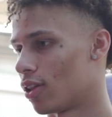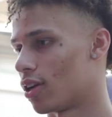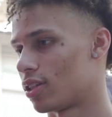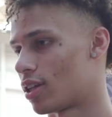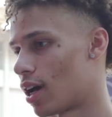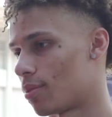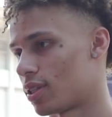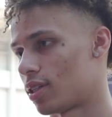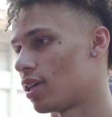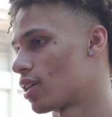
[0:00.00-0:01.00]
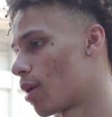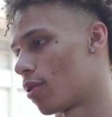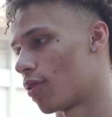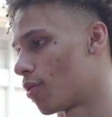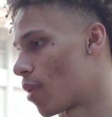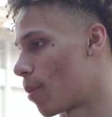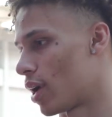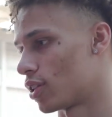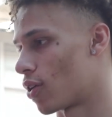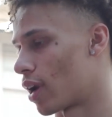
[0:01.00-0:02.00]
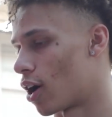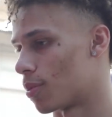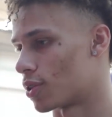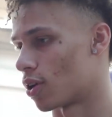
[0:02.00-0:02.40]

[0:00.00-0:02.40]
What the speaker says: a lot of the times he's coming off and my man's going to help.